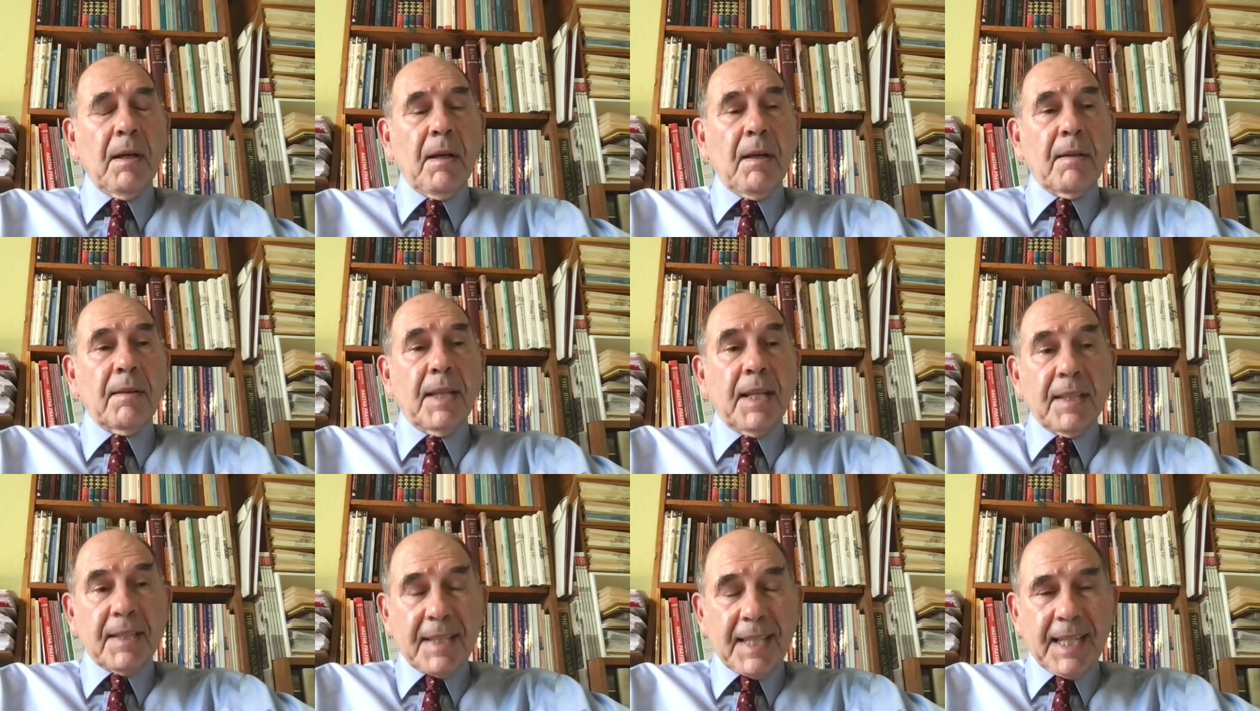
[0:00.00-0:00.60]

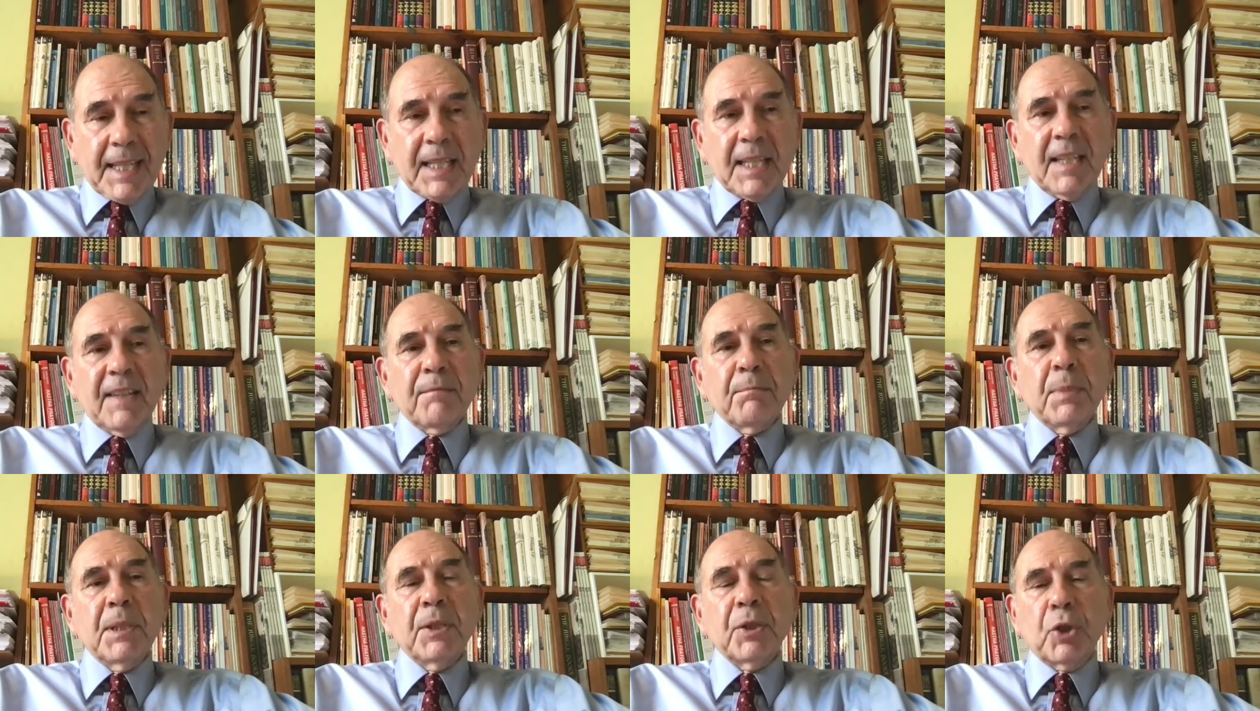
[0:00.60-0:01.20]
that they
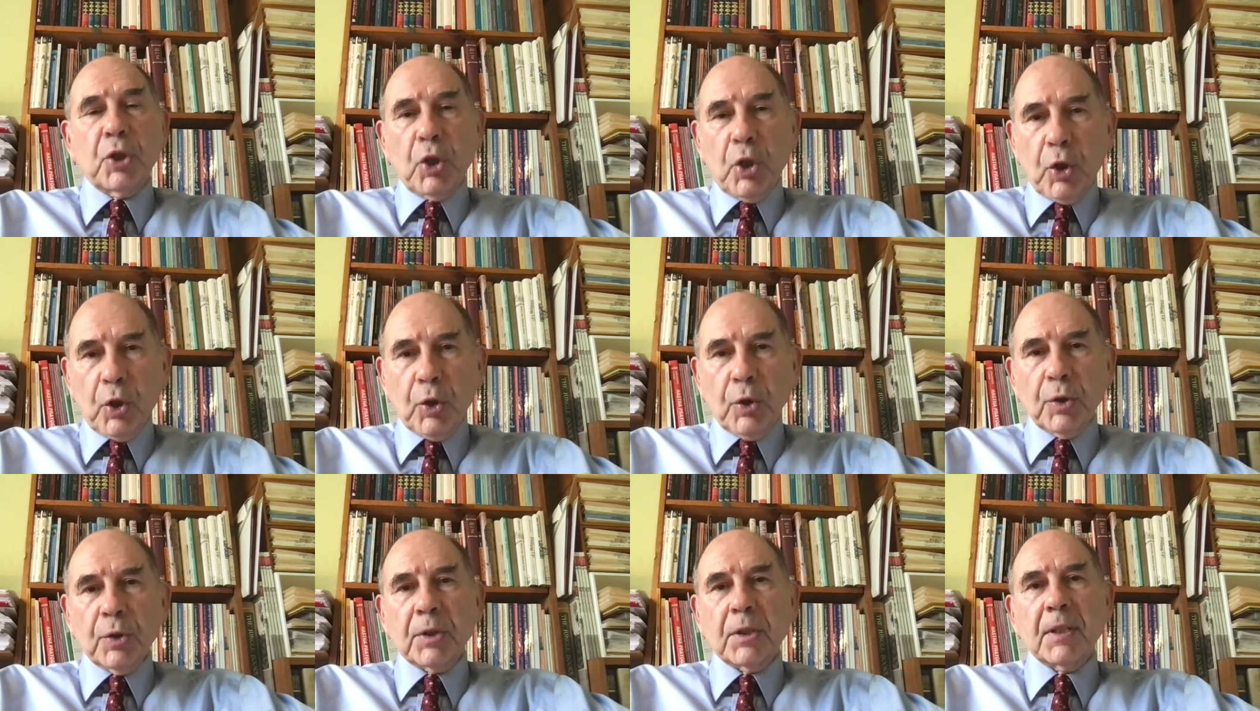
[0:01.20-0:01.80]
have been
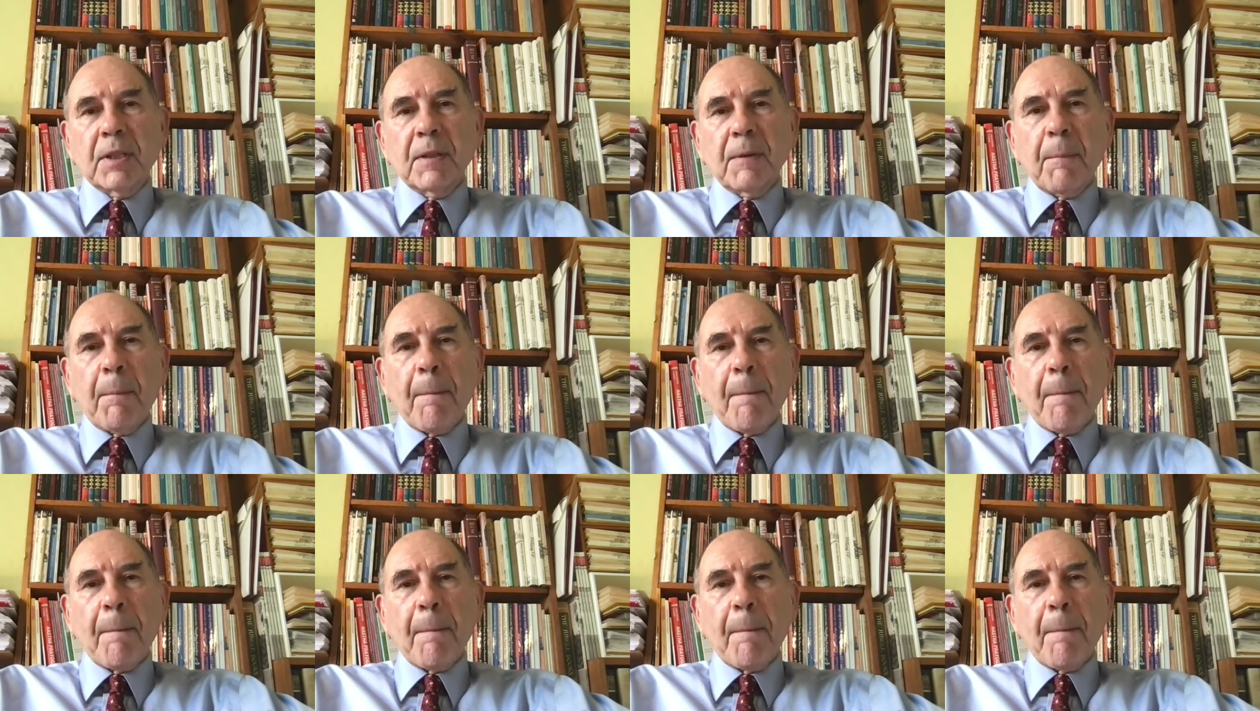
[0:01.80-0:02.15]
taught